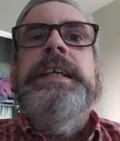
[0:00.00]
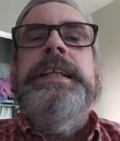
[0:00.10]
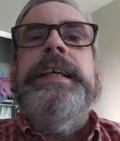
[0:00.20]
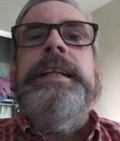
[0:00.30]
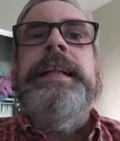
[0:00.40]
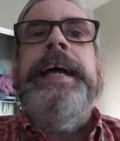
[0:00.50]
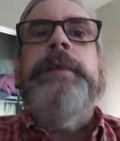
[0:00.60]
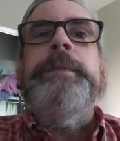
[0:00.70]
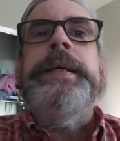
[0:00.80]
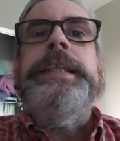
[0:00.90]
that allow
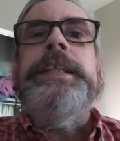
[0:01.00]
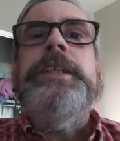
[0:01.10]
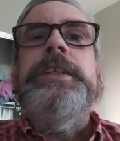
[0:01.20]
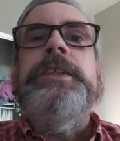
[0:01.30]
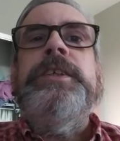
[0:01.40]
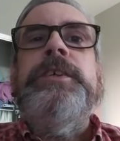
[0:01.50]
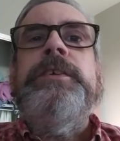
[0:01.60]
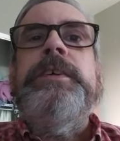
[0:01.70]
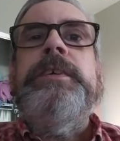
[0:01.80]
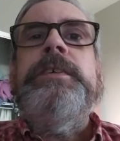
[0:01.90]
me
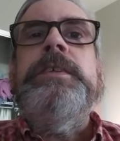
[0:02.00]
to